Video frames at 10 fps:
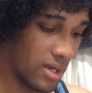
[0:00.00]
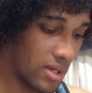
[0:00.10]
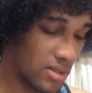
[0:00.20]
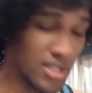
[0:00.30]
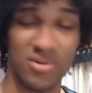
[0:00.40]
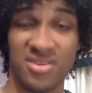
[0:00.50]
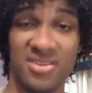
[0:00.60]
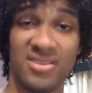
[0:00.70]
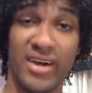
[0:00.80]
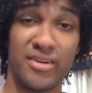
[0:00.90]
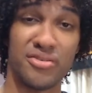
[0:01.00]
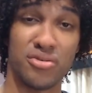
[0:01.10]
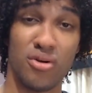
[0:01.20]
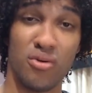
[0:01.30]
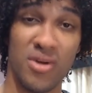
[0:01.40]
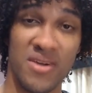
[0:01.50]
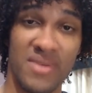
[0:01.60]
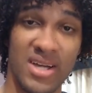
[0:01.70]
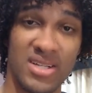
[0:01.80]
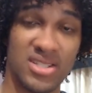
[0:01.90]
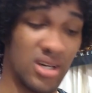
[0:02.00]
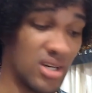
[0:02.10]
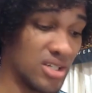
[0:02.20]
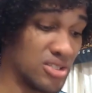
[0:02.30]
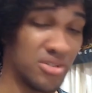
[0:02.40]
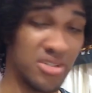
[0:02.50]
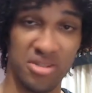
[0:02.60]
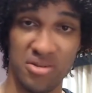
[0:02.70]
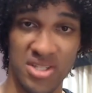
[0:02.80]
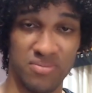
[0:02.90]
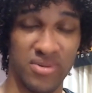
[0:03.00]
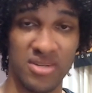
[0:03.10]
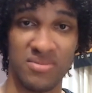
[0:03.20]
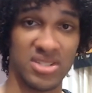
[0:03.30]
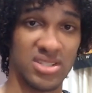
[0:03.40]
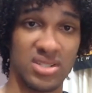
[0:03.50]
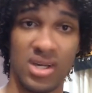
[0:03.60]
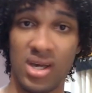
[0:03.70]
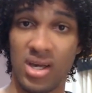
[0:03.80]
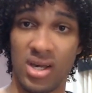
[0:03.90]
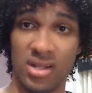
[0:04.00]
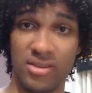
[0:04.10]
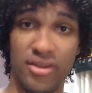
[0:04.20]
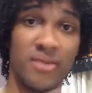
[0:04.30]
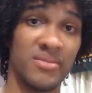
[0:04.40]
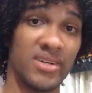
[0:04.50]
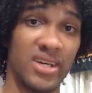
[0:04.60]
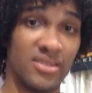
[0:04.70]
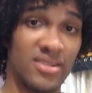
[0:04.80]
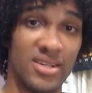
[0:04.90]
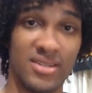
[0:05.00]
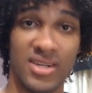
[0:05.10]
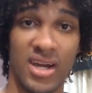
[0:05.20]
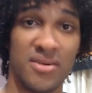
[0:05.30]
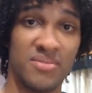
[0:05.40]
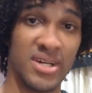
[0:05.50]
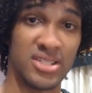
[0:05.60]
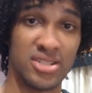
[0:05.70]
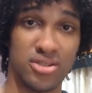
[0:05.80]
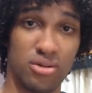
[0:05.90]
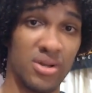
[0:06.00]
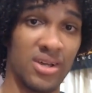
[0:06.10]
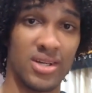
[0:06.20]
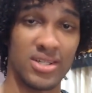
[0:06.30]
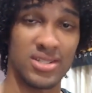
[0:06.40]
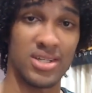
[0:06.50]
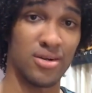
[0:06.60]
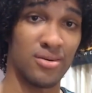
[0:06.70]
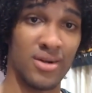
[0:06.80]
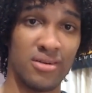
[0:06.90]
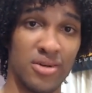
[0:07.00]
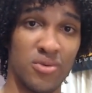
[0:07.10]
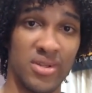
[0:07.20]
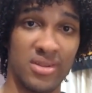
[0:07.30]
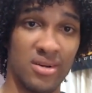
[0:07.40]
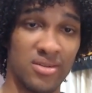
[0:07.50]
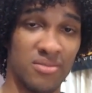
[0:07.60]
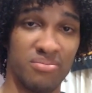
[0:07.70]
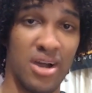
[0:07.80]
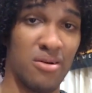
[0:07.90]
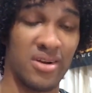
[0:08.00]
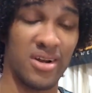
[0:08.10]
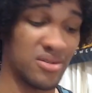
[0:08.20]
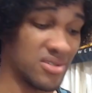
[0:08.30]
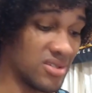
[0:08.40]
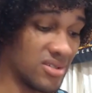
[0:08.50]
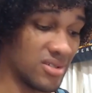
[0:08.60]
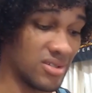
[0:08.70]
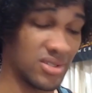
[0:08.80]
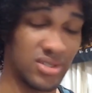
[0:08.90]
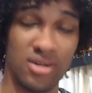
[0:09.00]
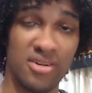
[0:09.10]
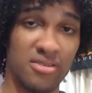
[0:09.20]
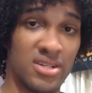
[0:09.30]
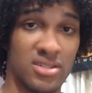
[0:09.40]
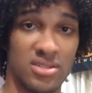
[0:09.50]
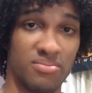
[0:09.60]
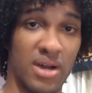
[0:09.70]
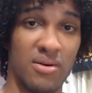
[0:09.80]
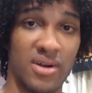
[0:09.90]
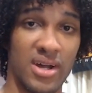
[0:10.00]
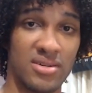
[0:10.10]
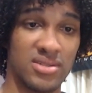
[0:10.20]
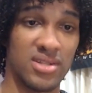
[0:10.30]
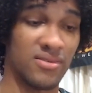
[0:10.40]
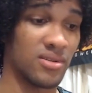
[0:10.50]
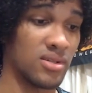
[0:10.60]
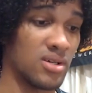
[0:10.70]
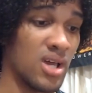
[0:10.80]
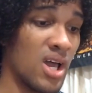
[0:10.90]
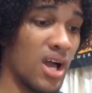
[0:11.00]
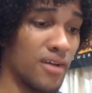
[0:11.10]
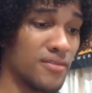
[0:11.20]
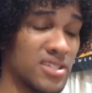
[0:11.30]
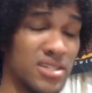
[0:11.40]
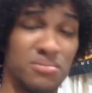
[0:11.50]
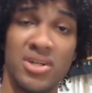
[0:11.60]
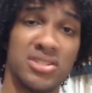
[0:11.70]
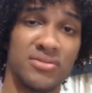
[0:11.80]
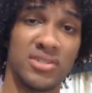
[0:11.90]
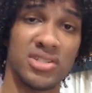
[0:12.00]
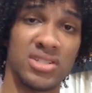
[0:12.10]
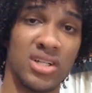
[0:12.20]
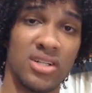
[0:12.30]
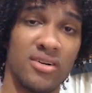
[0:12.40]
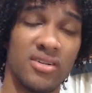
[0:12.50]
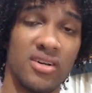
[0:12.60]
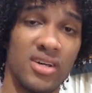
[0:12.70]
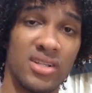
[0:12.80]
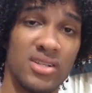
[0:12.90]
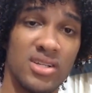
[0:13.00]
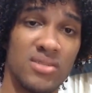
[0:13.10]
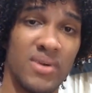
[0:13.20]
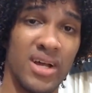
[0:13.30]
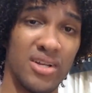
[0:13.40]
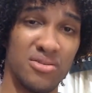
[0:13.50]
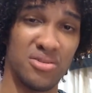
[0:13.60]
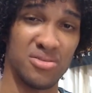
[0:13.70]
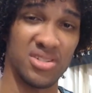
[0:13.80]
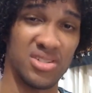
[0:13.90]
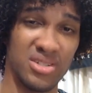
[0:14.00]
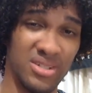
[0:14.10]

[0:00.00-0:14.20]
This was another throwaway match. Jordan Grace pretty much dominated the entire match, throwing Alexia around and whatnot. The powerhouse. Jordan Grace is a powerhouse, definitely. I haven't seen much of her shit on the indies, but I do know she's